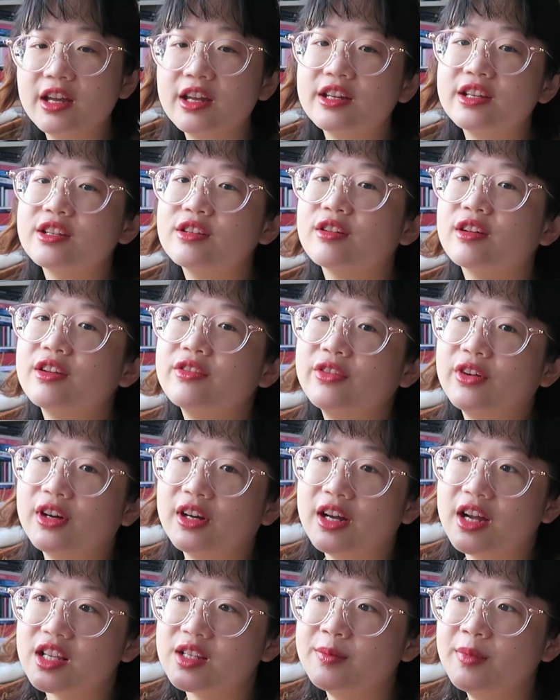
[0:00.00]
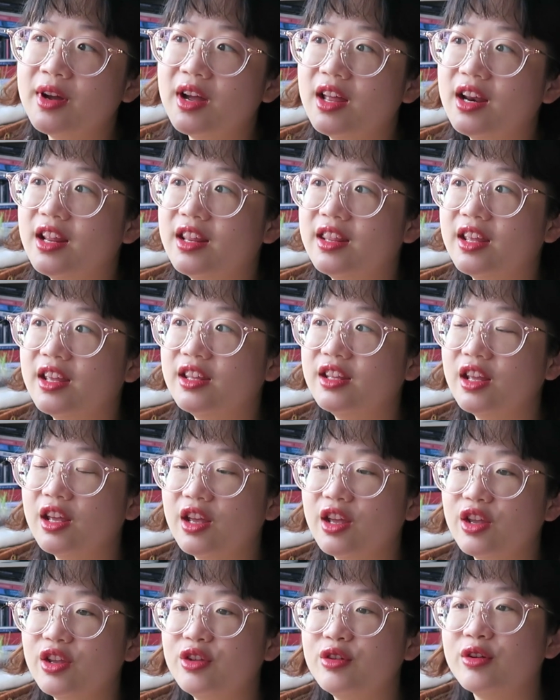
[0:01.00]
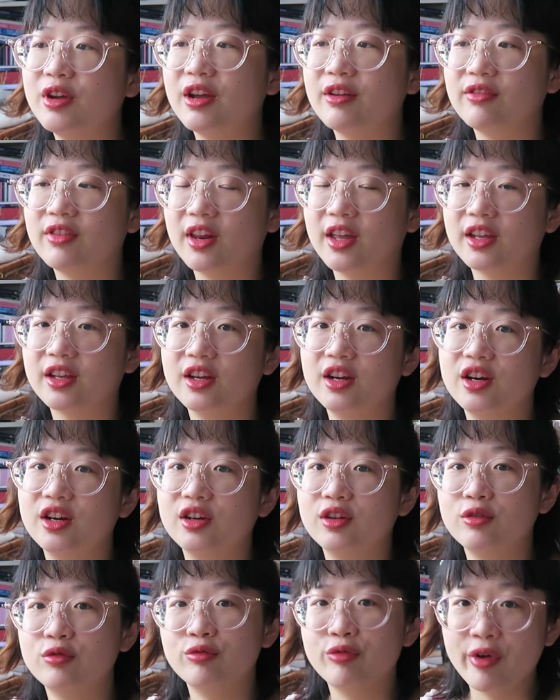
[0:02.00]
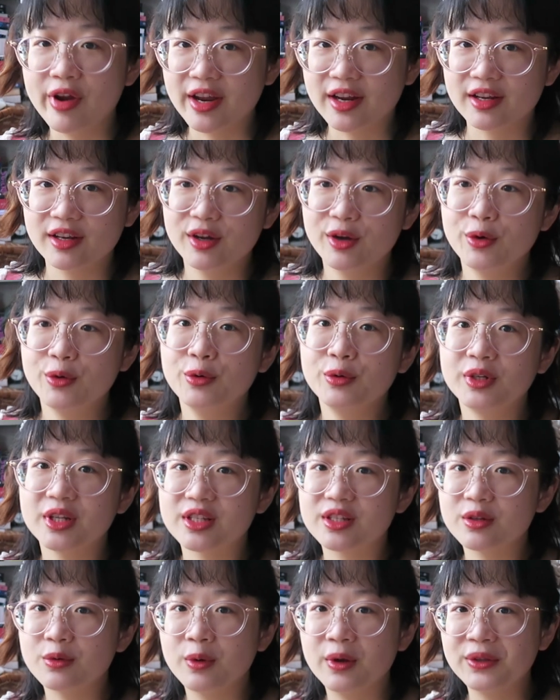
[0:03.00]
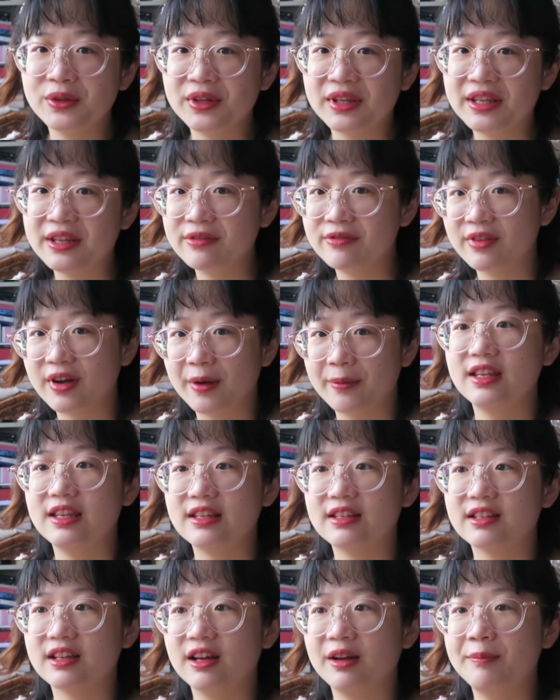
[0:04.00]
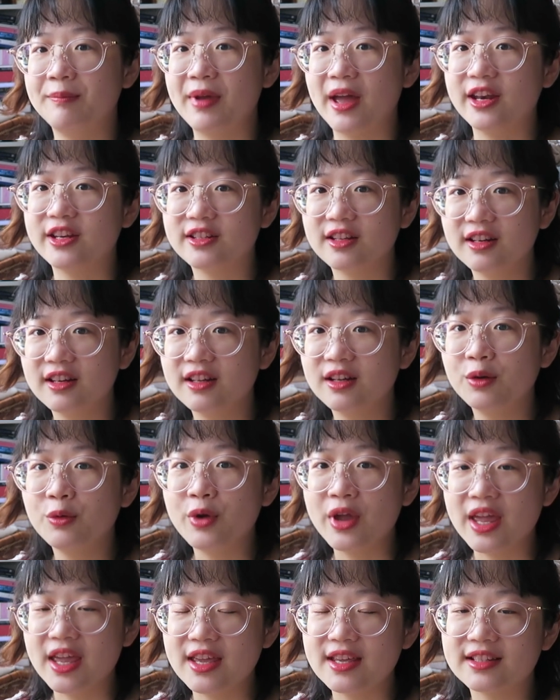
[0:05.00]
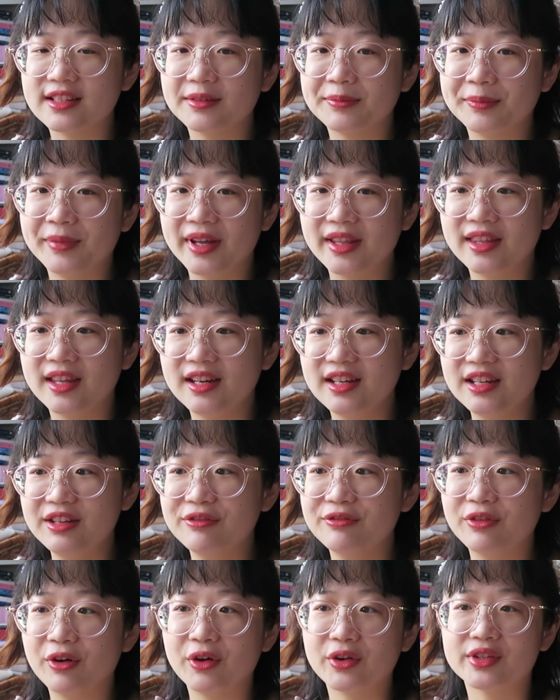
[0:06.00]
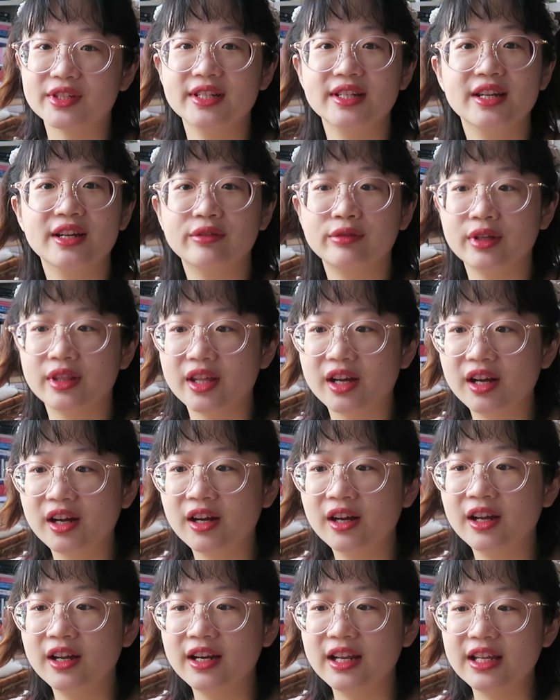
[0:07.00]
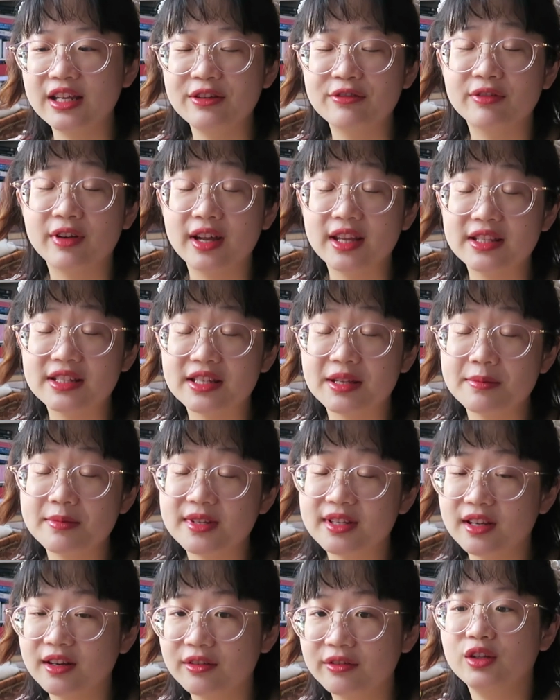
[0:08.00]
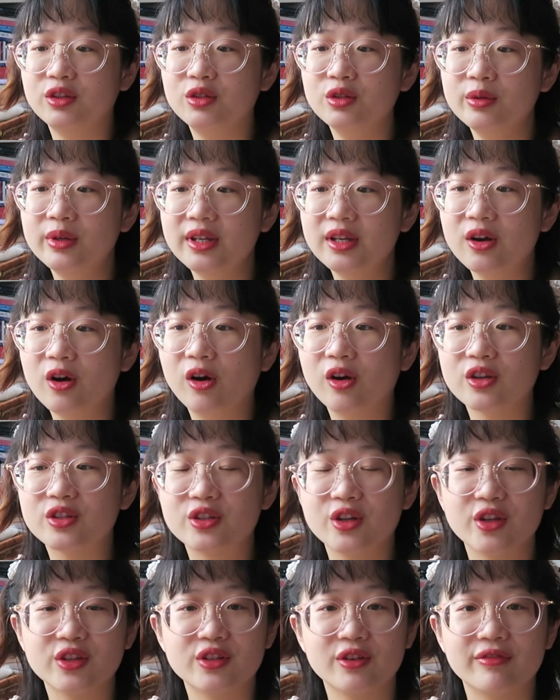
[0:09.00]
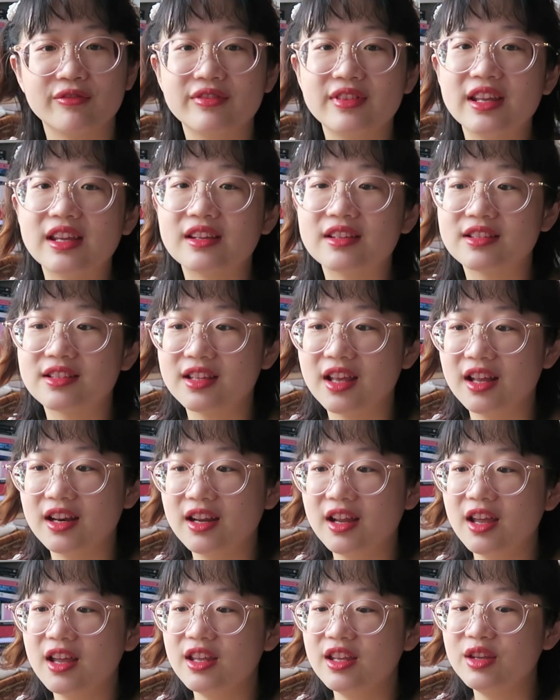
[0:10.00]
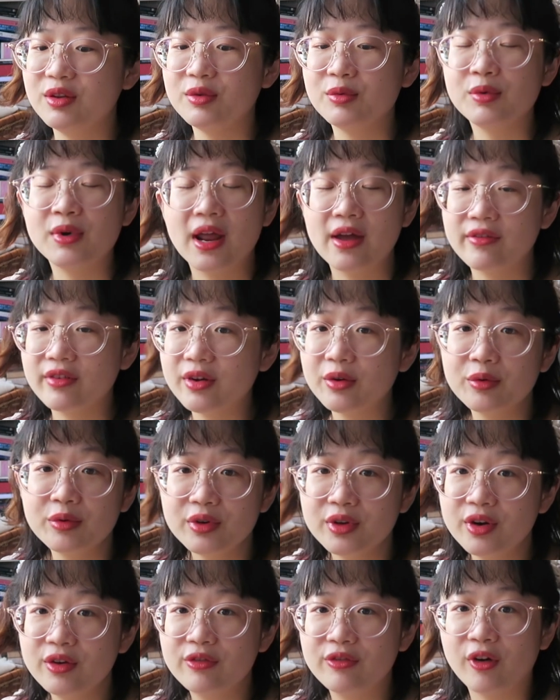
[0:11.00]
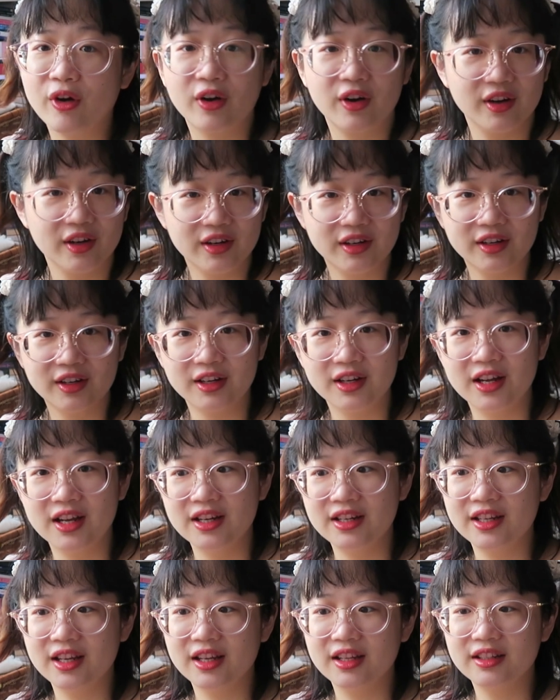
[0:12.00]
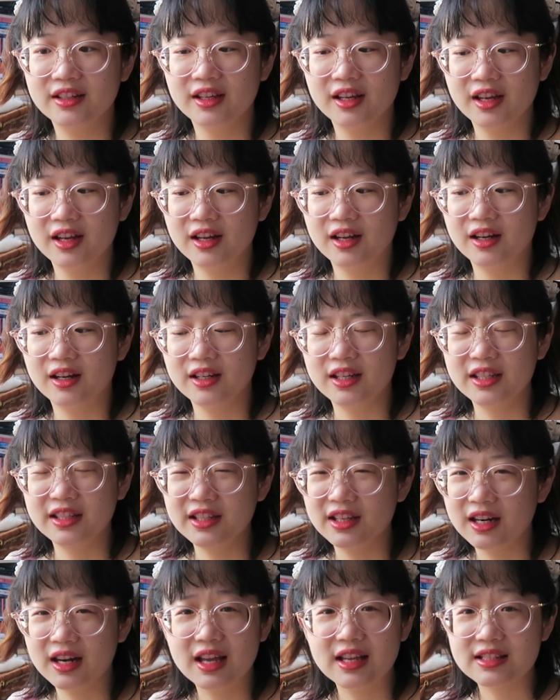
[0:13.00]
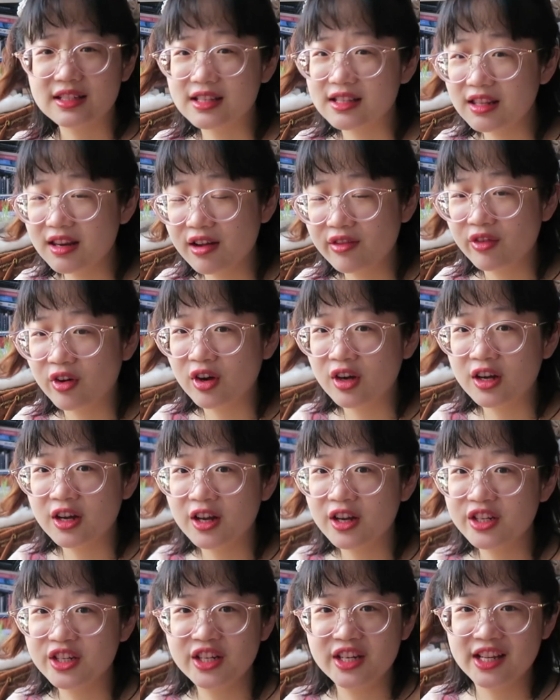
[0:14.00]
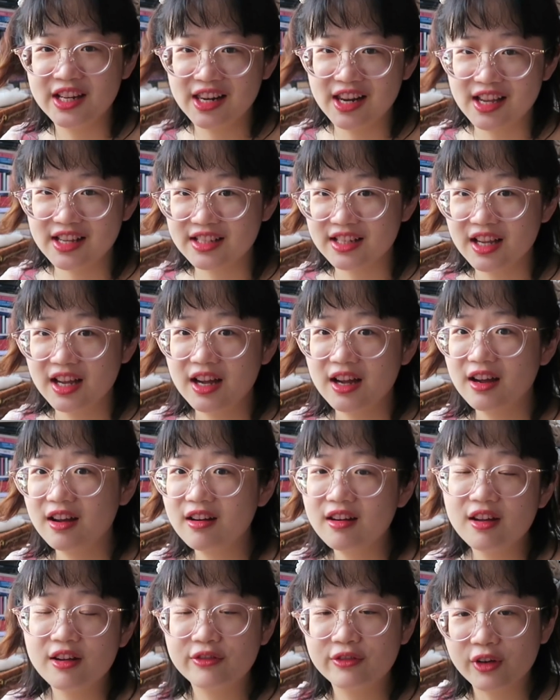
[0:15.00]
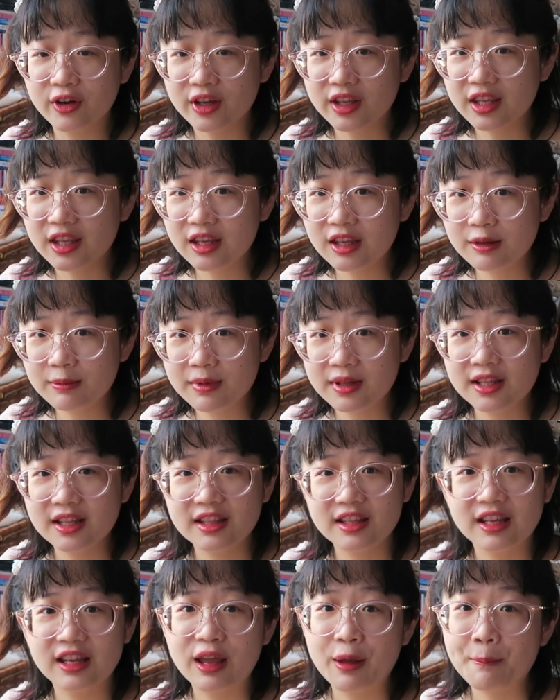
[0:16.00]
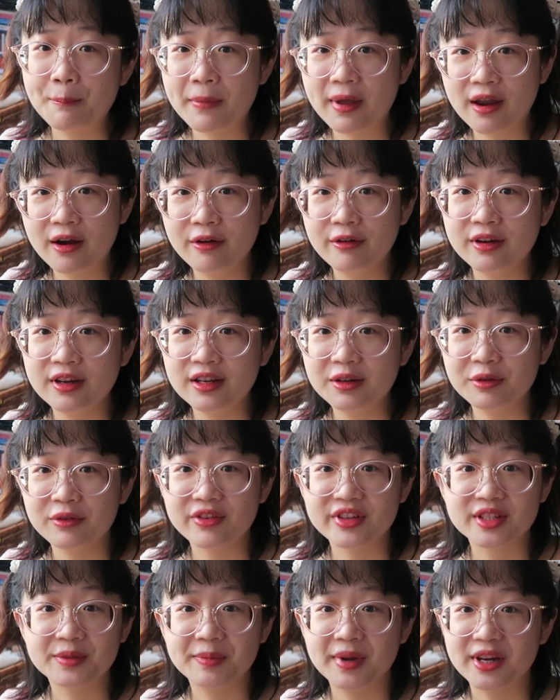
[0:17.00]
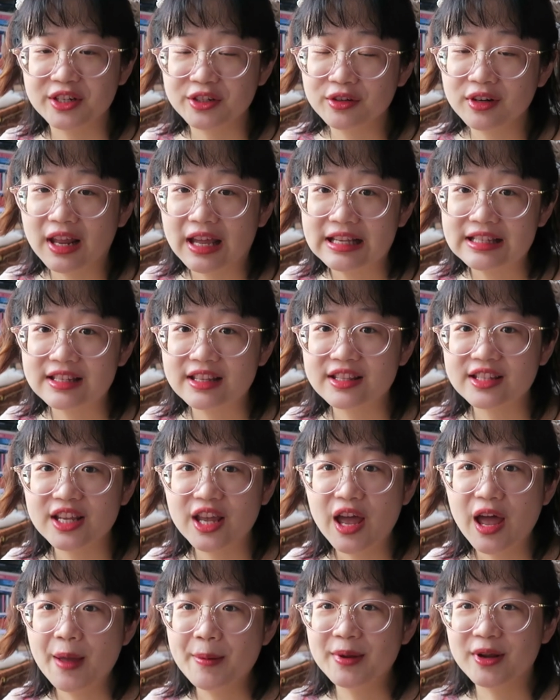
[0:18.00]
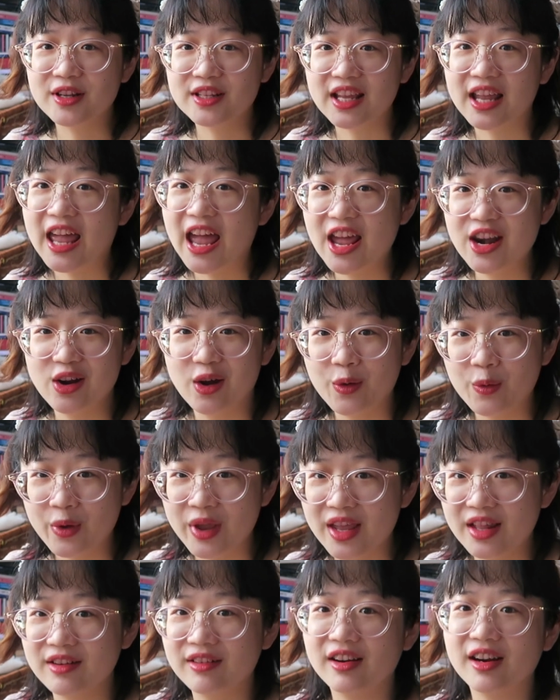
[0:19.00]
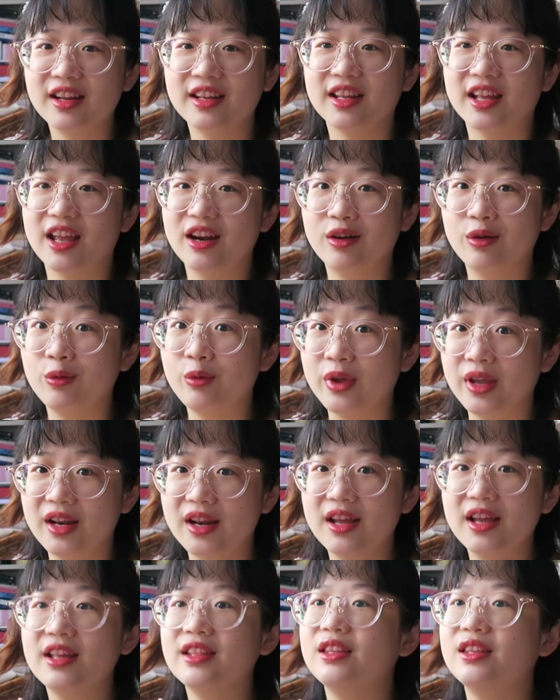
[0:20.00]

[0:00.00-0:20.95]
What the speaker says: She's looking for a husband, and then you have like a rake who doesn't want to give up his bachelor ways, but then he falls in love with her, and then he finds himself doing all sorts of things that he never would for her, and then he declares his love for her, she declares her love for him, and then they get married with a special license because they cannot wait, right? They cannot wait.